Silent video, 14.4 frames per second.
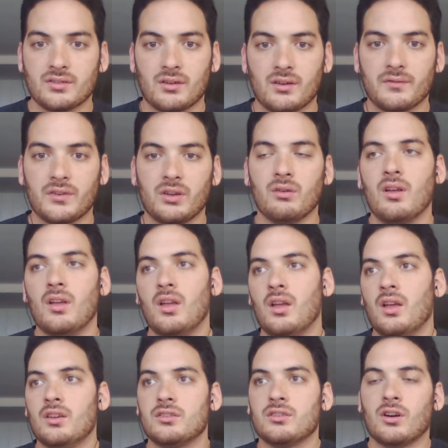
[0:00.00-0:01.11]
So if you
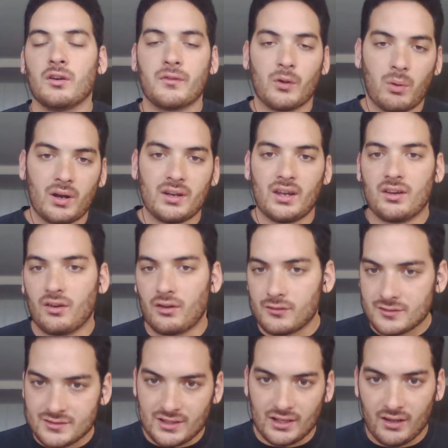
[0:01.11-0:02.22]
one day
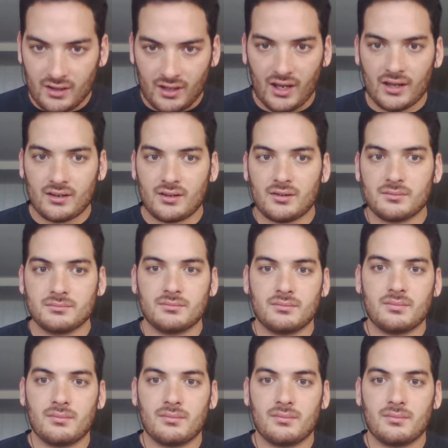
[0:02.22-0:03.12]
singing at a